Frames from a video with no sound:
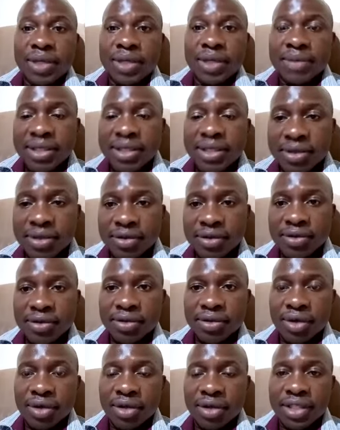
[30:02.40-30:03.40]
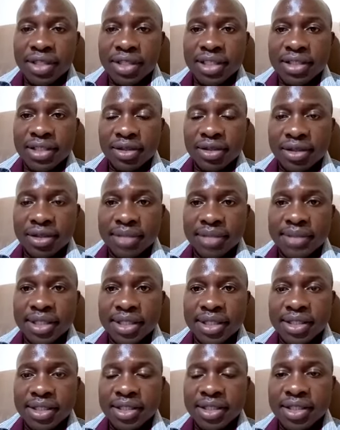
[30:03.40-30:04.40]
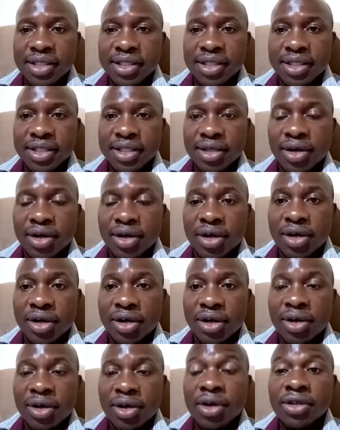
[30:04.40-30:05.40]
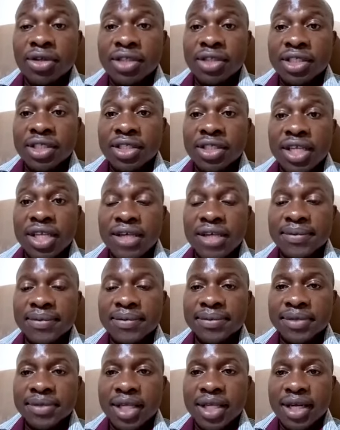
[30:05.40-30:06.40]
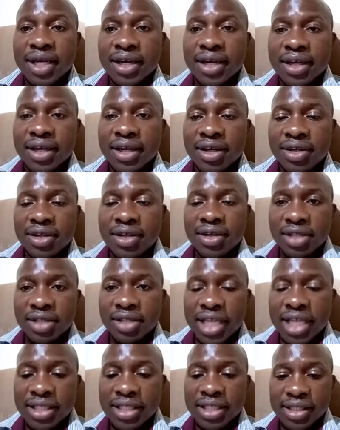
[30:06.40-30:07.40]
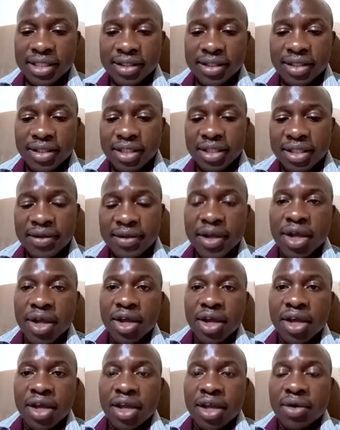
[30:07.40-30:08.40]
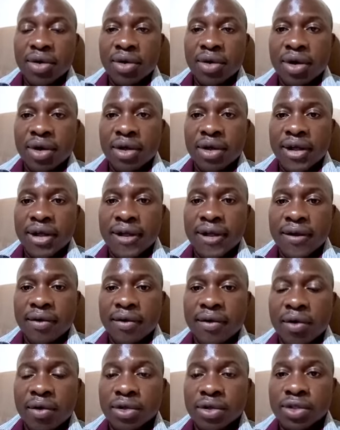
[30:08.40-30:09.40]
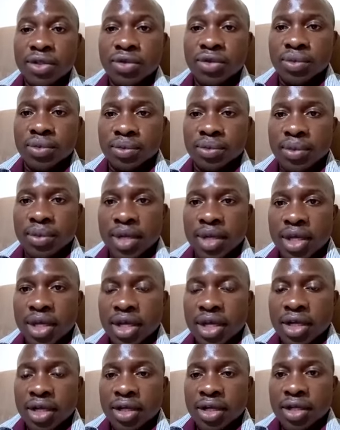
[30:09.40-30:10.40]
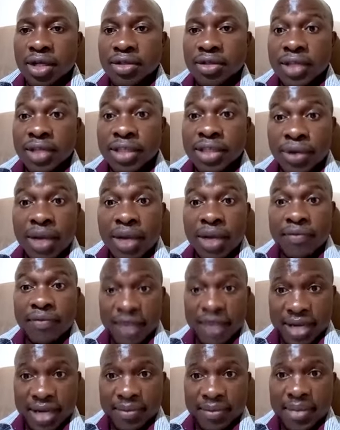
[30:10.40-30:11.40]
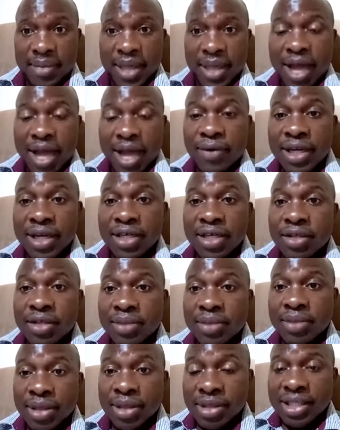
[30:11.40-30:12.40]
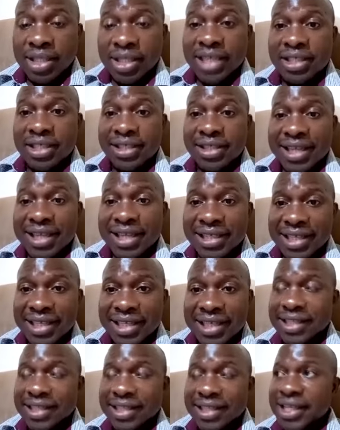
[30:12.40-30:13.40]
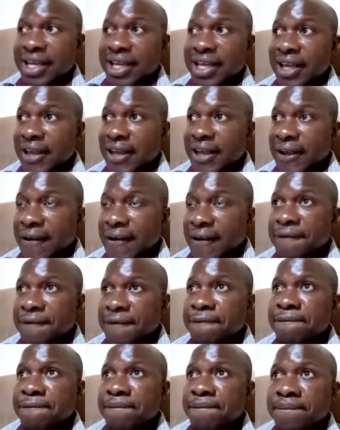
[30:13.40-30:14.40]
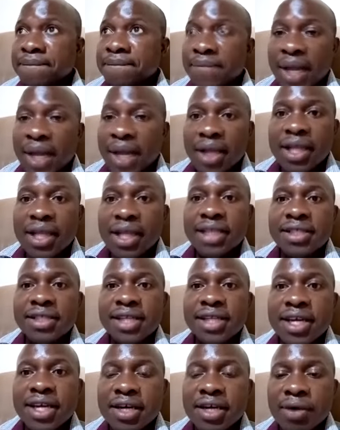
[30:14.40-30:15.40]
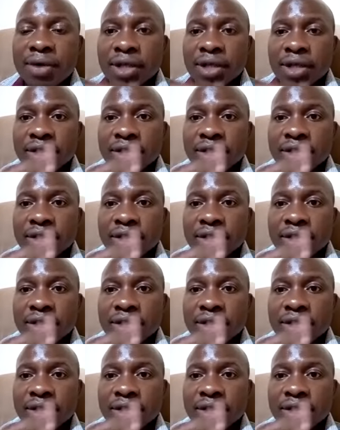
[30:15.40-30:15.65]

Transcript: might not do all the meetings, all those chattings in the, on Zoom. So that's what I'm feeling, and we need, because that is the what